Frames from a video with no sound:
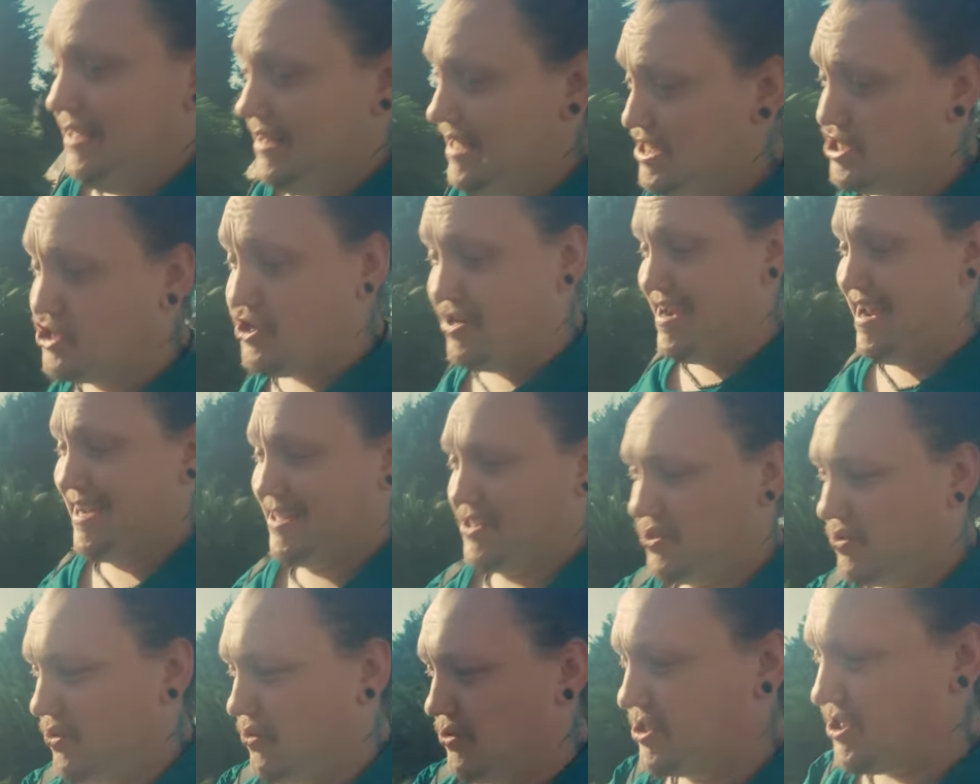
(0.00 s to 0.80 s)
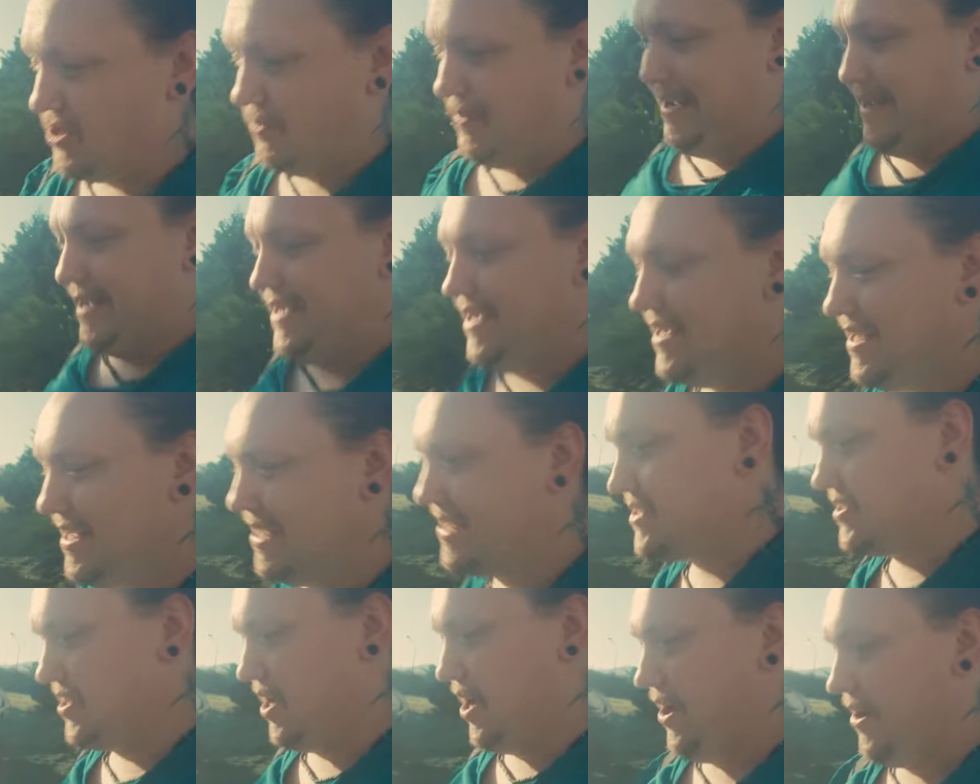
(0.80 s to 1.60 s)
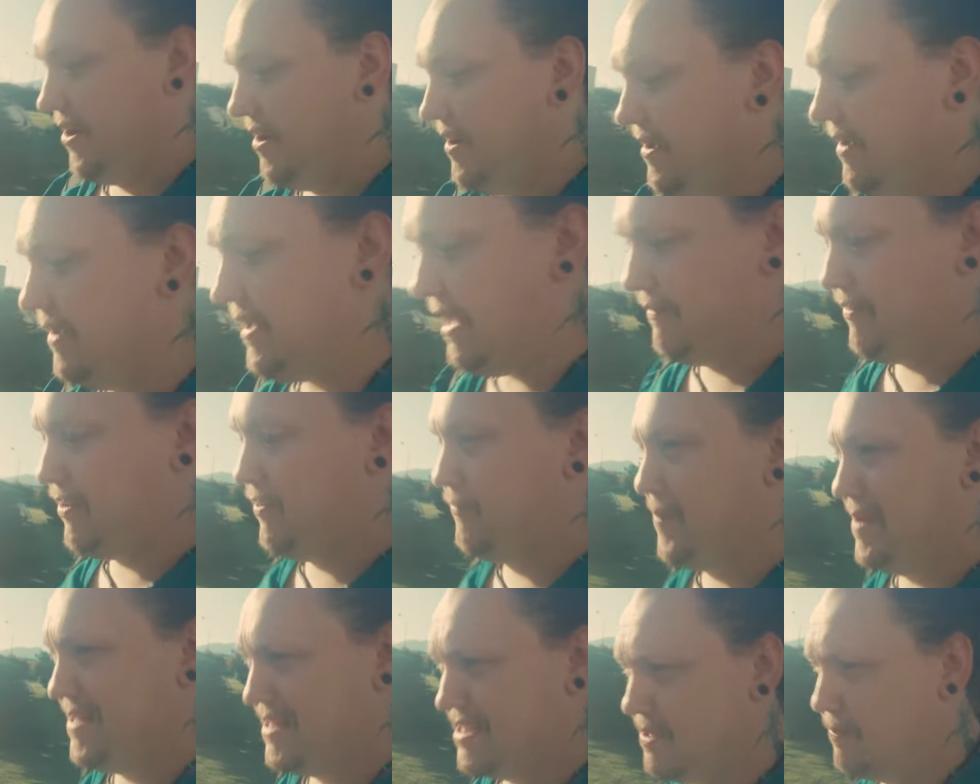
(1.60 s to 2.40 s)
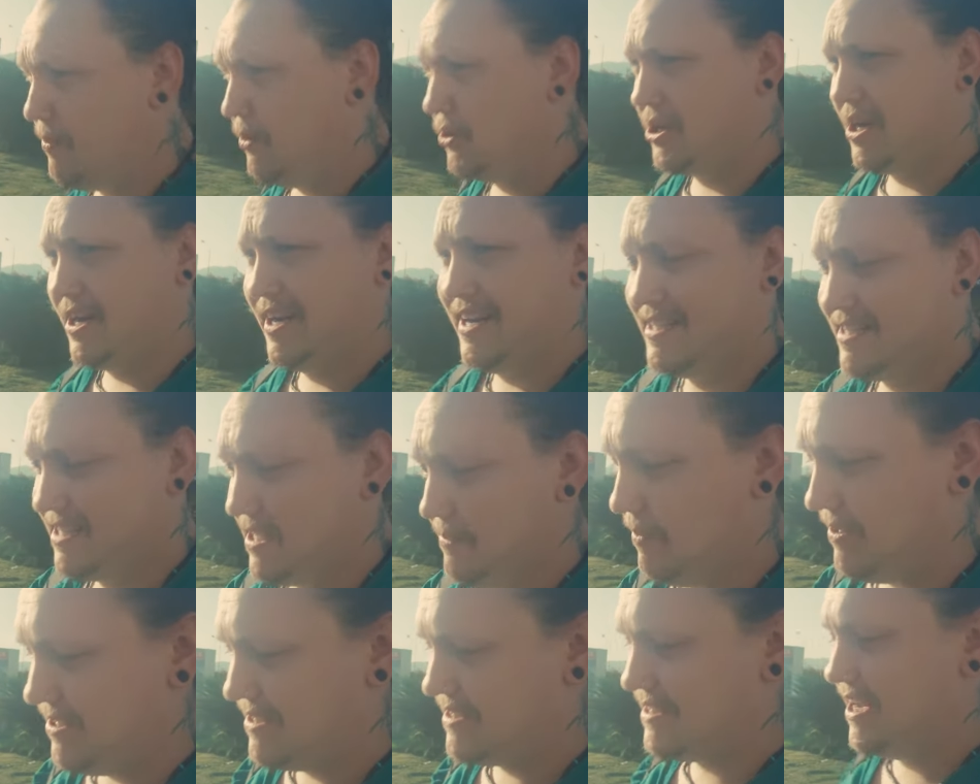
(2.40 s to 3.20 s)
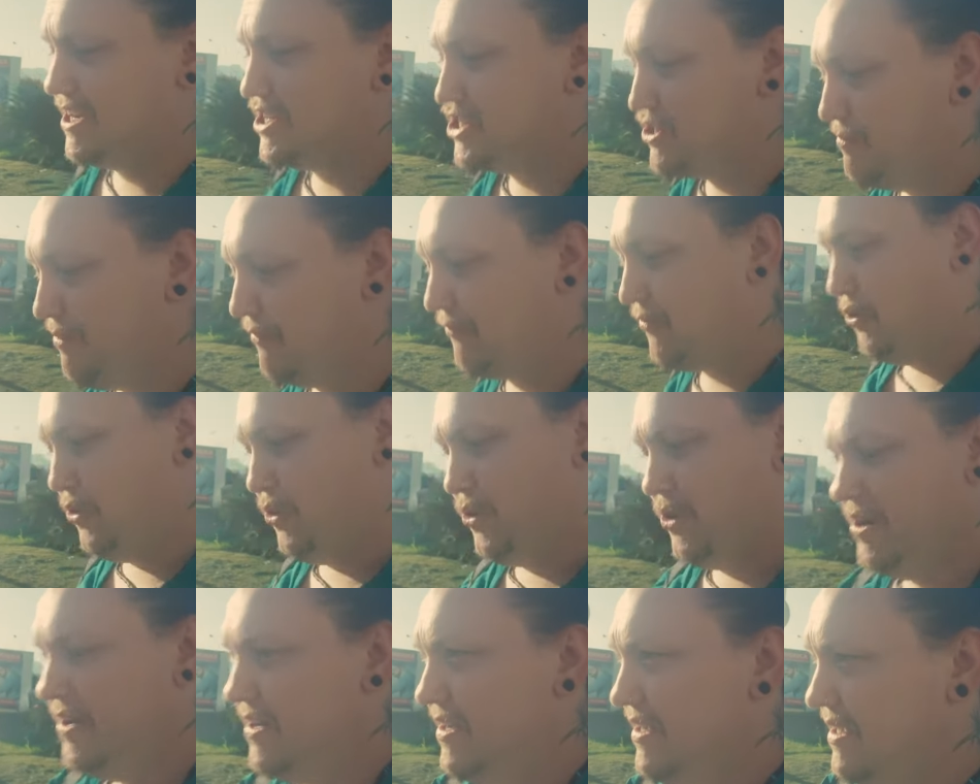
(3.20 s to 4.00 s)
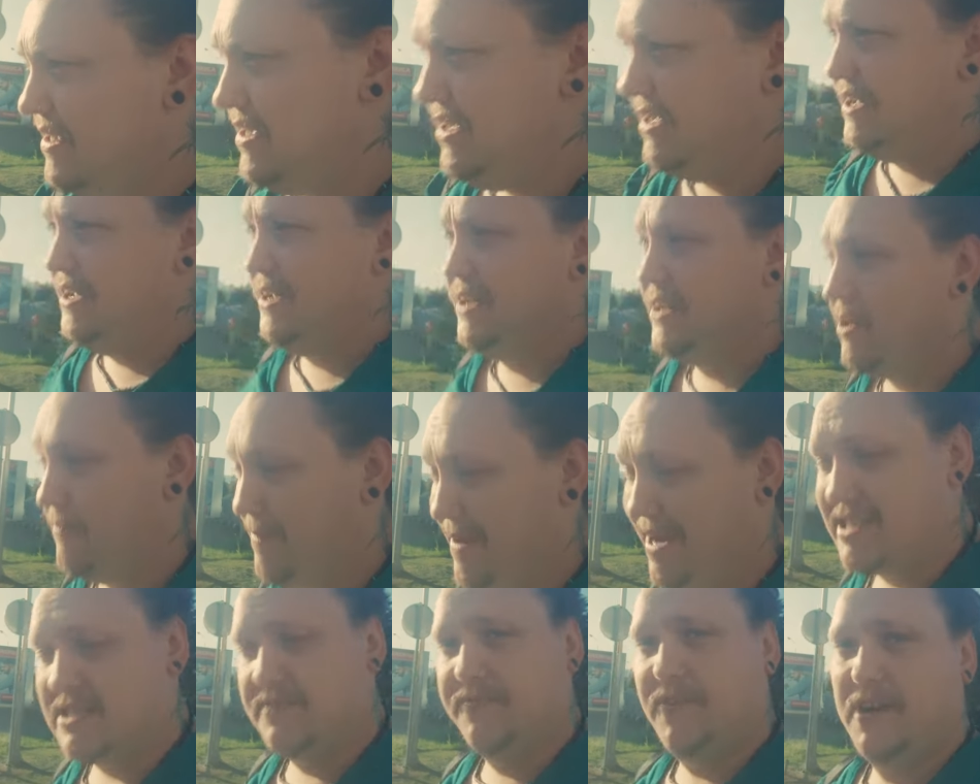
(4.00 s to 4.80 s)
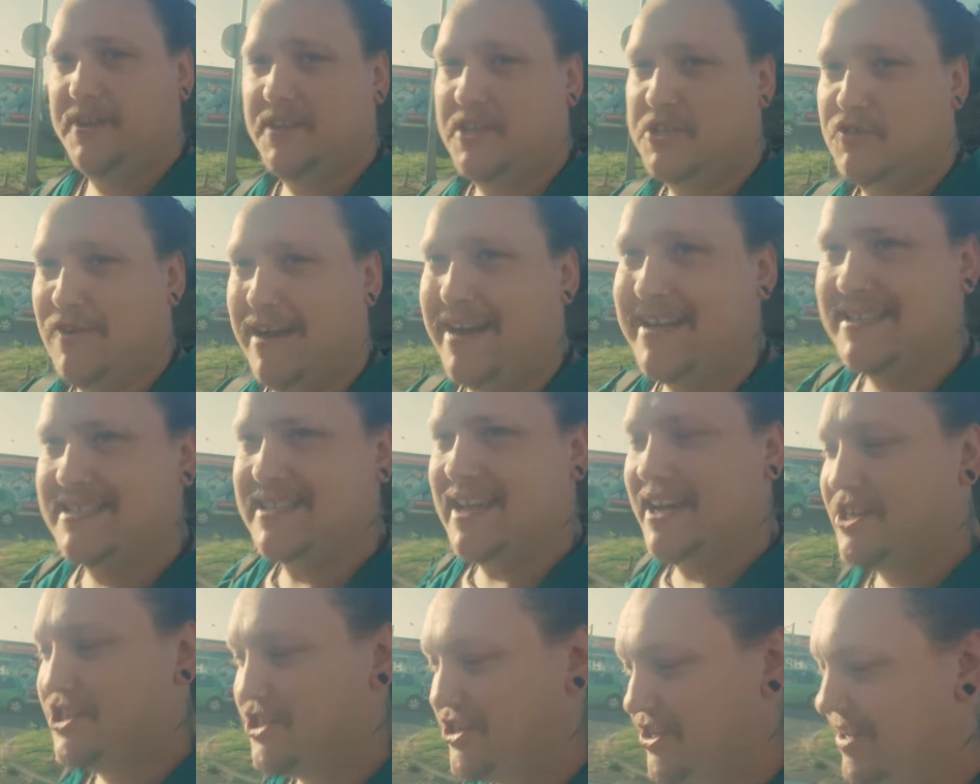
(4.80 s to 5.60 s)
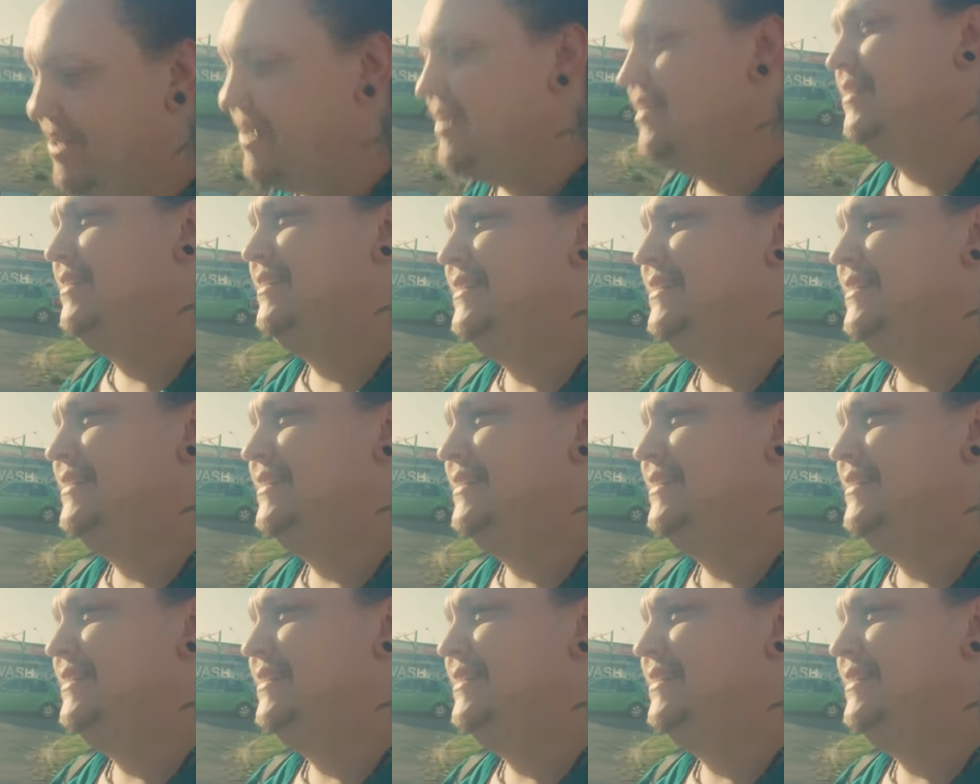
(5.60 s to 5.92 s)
Literally next door to it. So if you've been to Podgorica bus station before, you'll be able to find the train station.